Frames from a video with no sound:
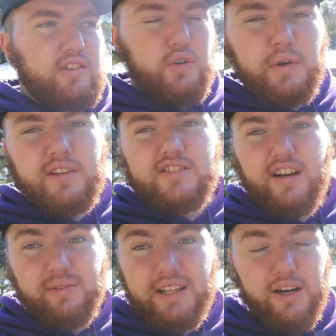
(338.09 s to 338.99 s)
doing this
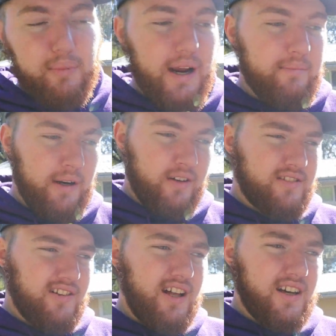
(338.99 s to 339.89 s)
stuff without a pipe
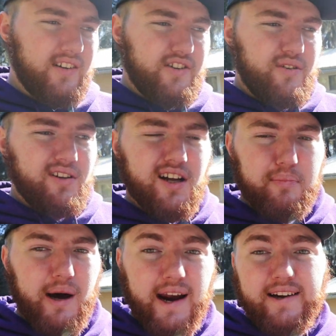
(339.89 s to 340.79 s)
bender, you're doing a lot
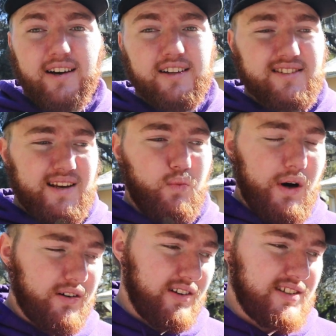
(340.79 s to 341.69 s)
of pie cuts and
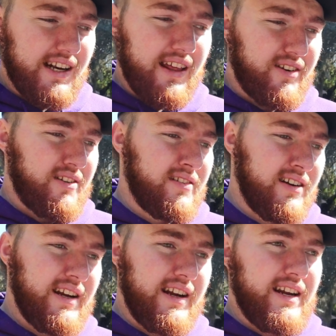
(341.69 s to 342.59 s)
welding together,
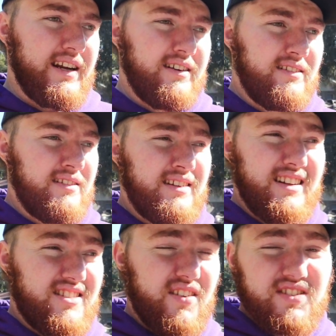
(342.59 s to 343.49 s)
and
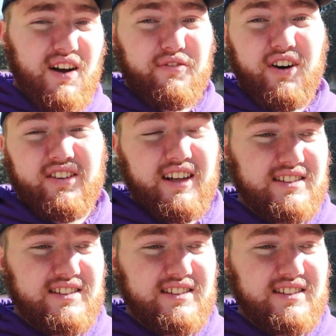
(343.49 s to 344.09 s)
stuff's not fun.